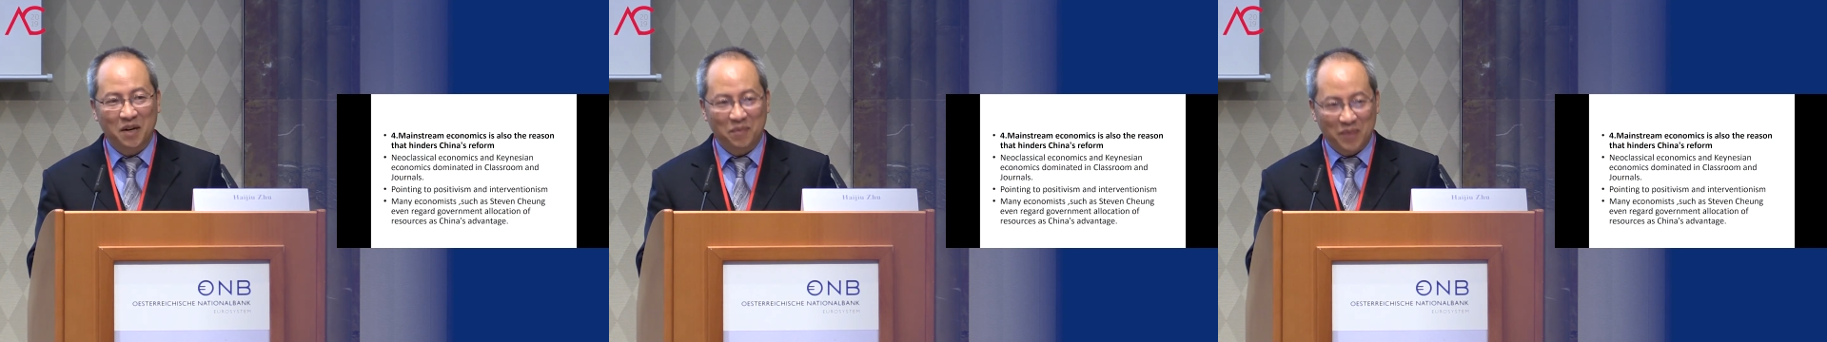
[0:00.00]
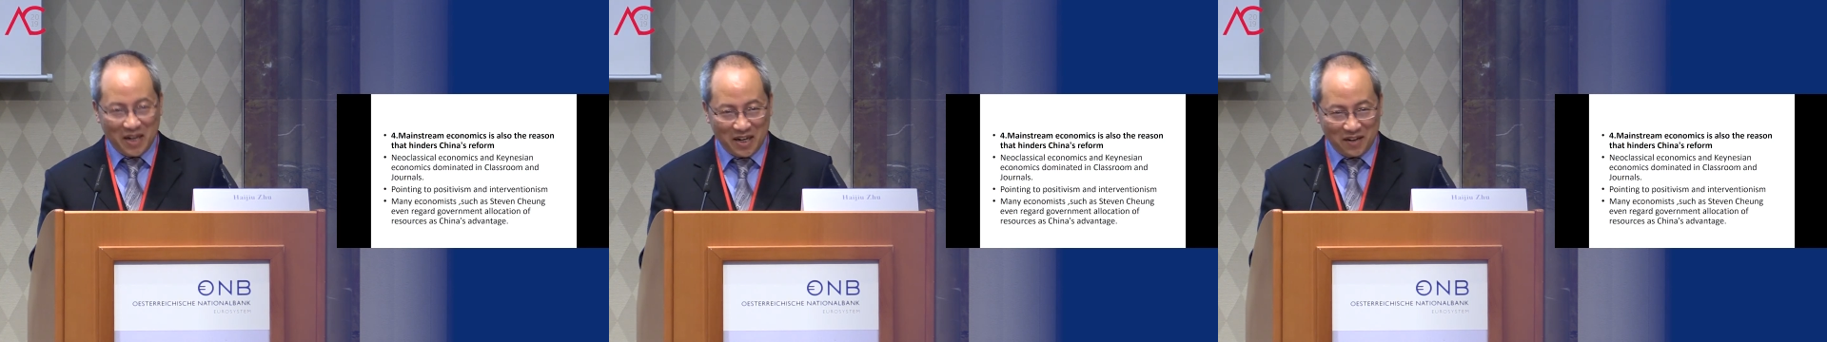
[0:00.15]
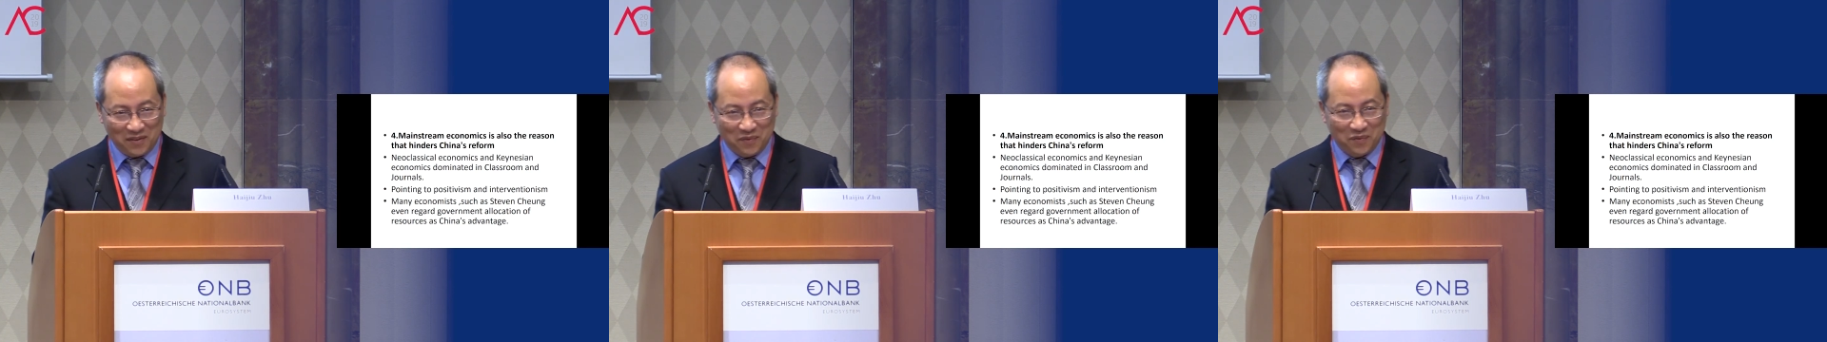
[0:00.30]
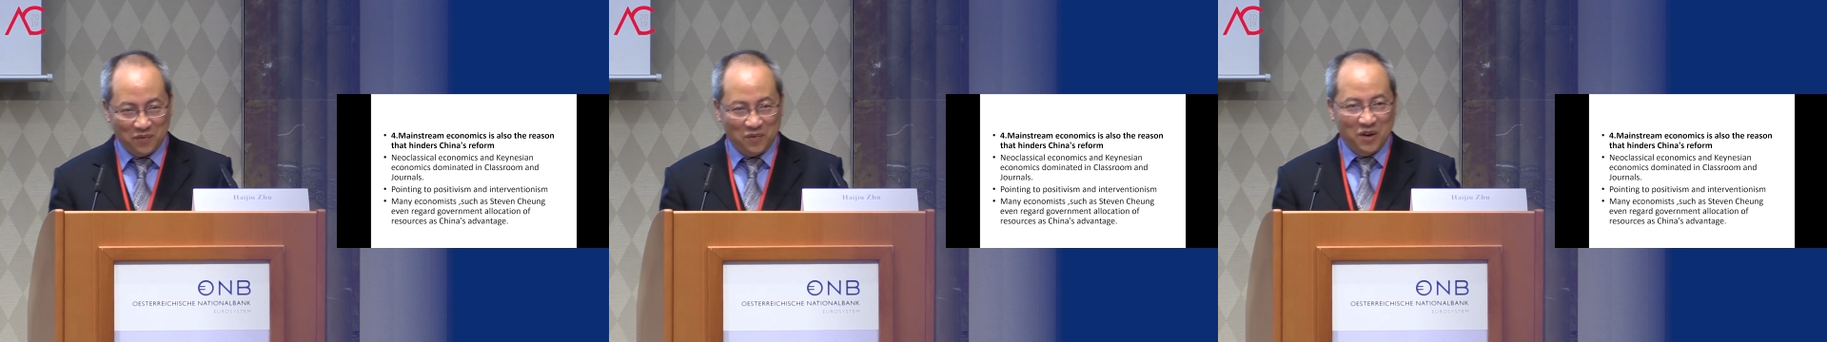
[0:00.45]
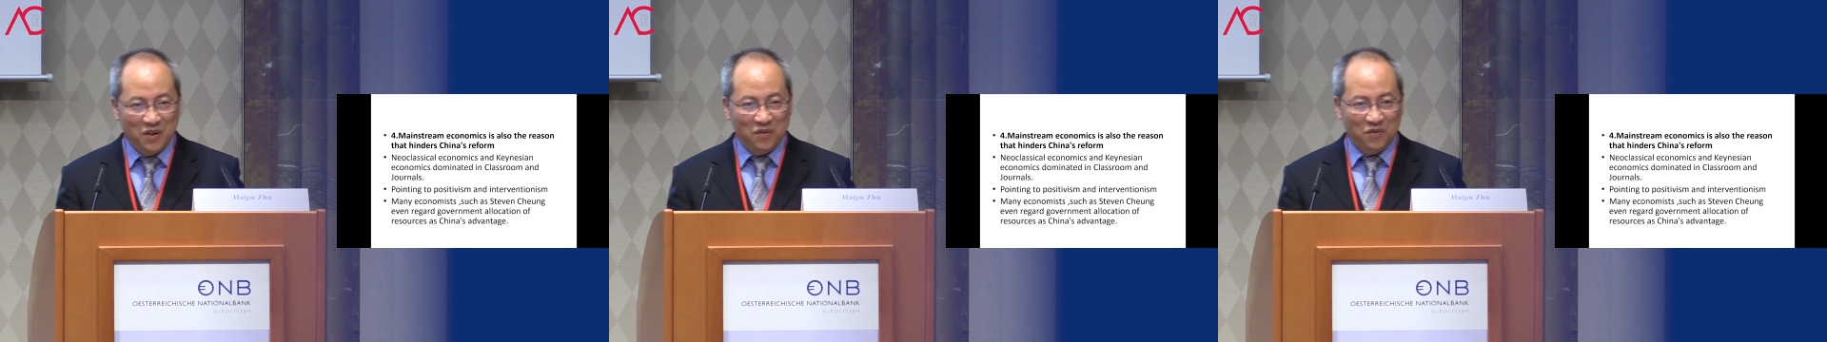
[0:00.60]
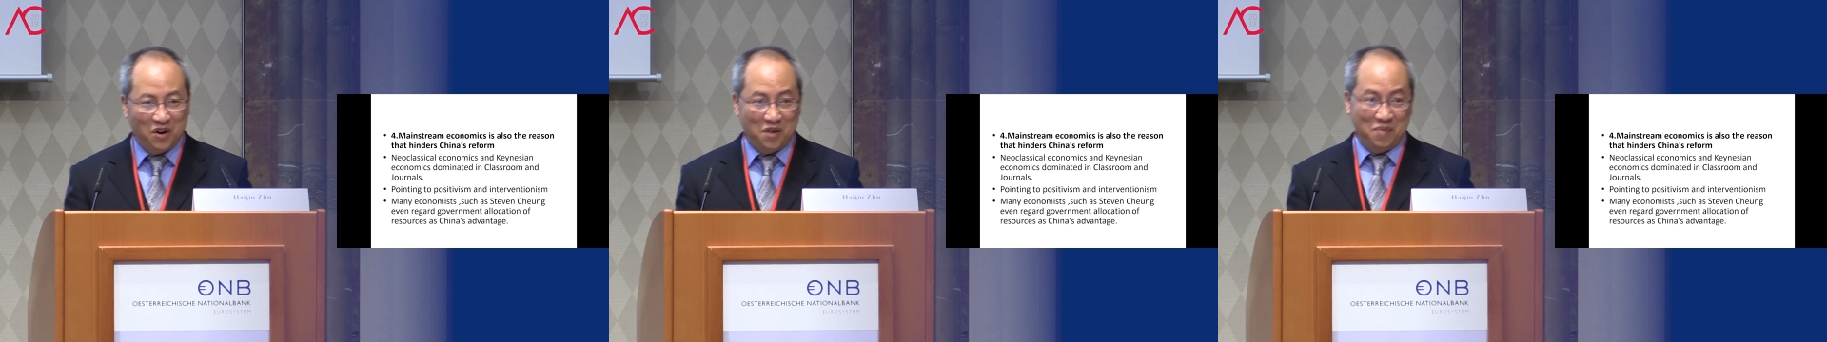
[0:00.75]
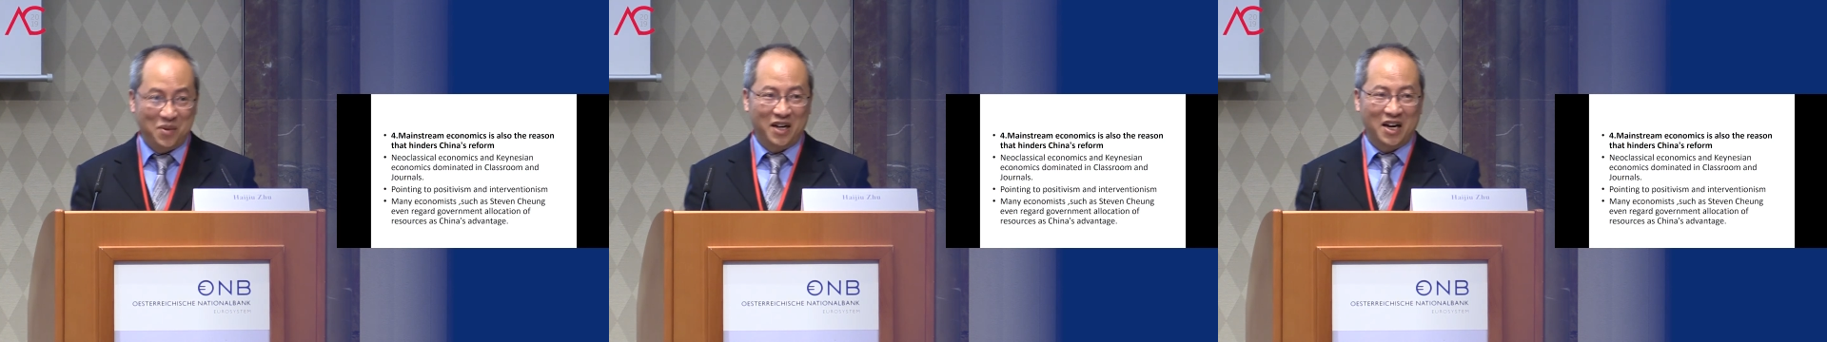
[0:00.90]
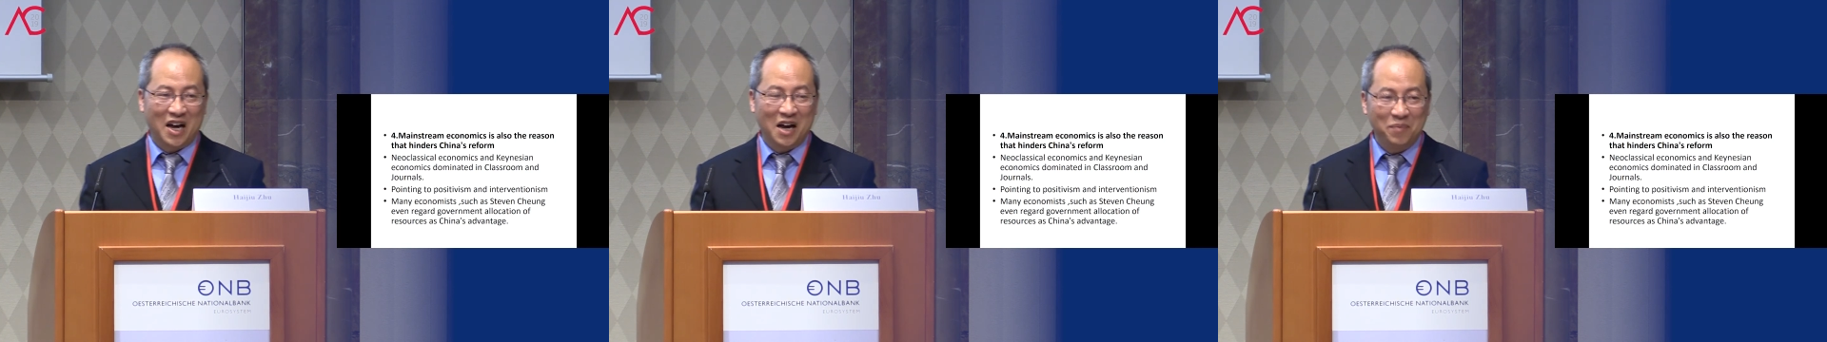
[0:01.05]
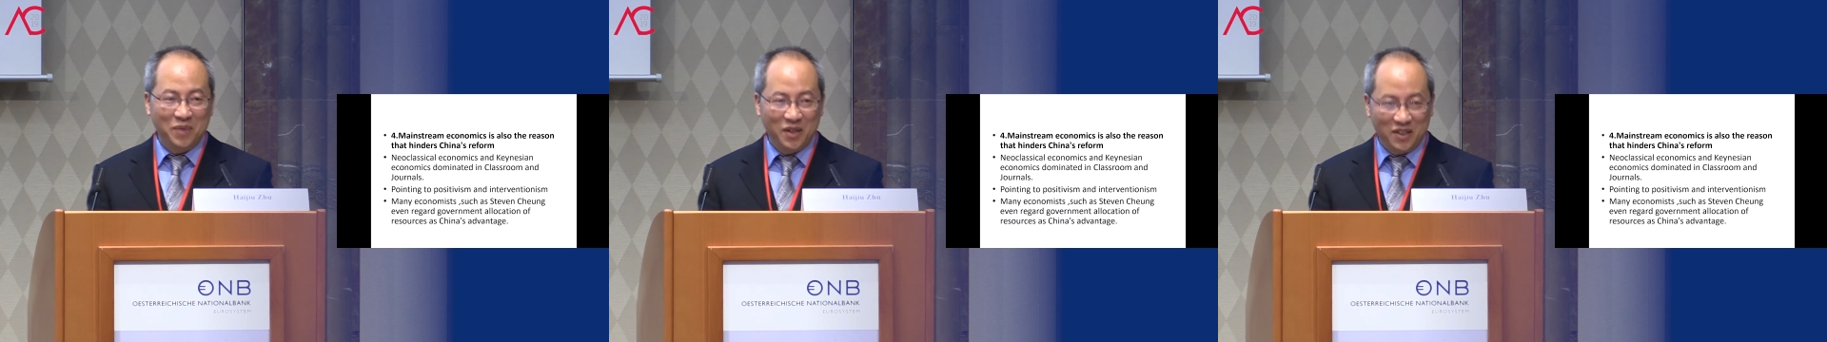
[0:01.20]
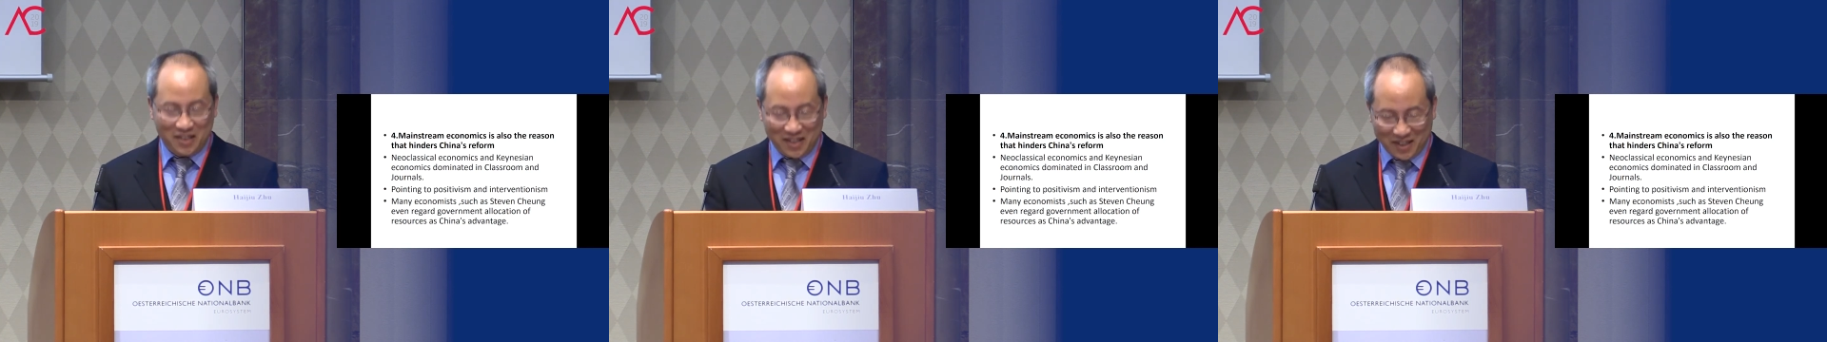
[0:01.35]
money from the
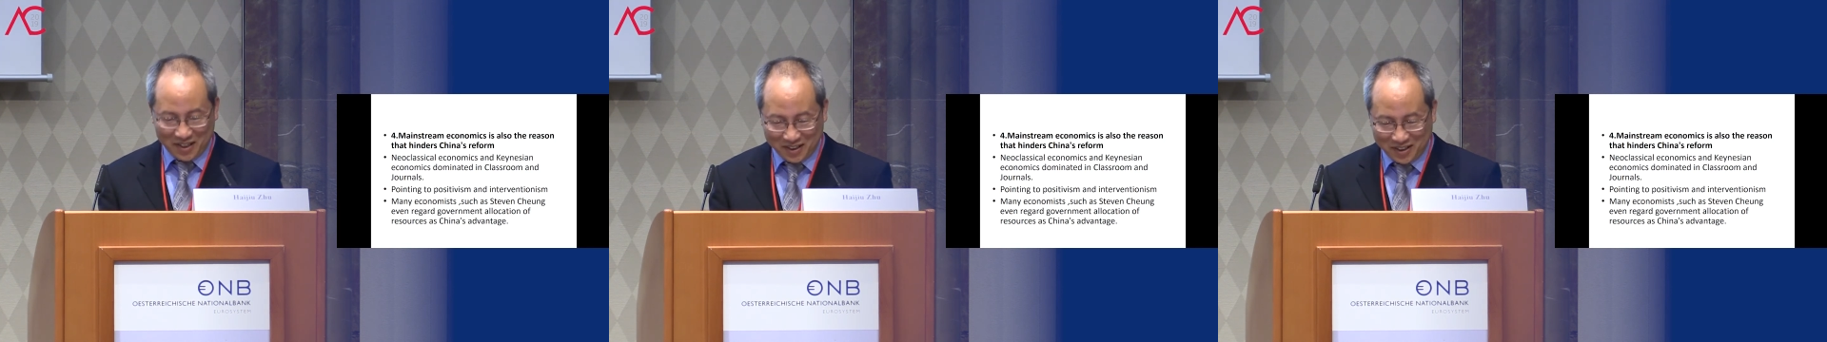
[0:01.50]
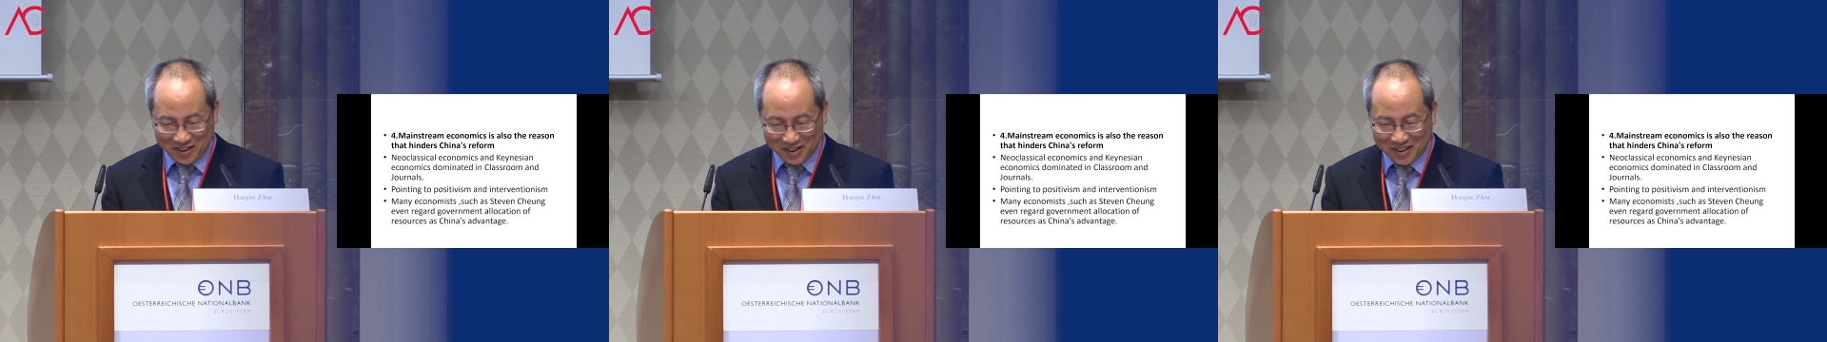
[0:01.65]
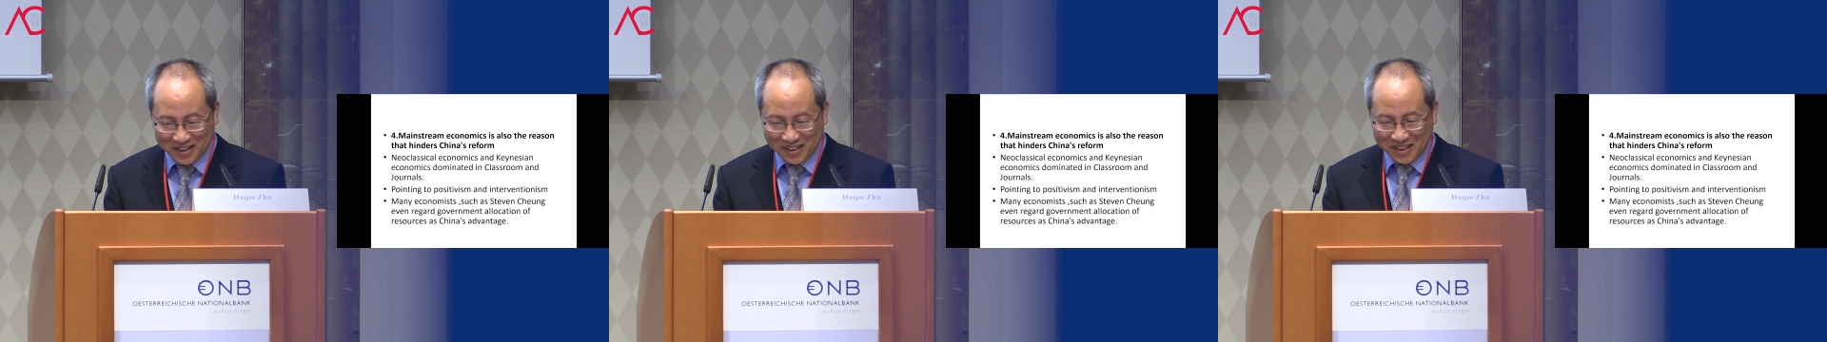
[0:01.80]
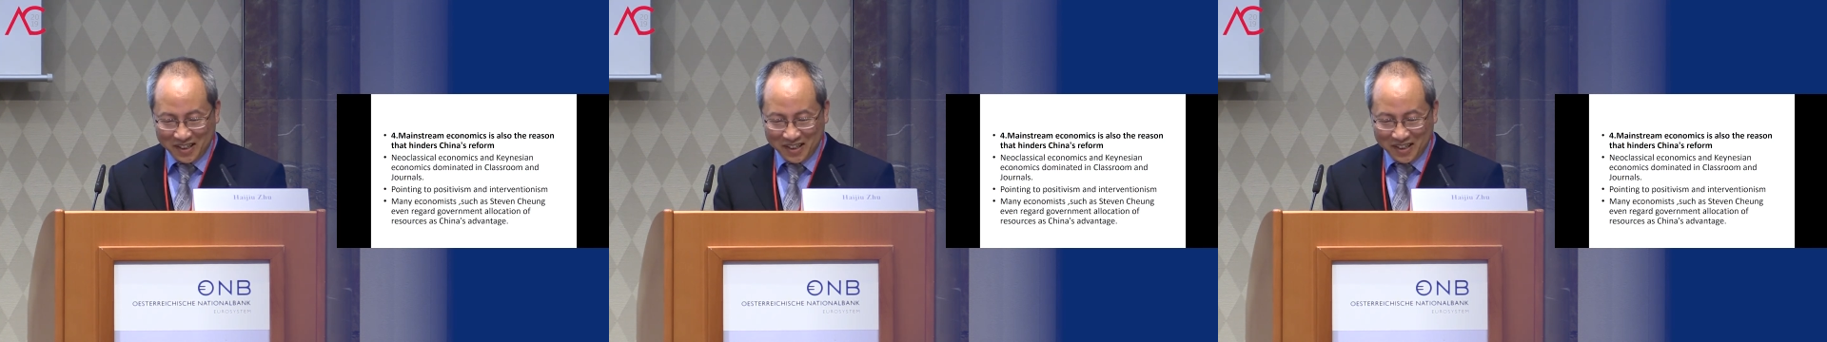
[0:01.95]
government sector.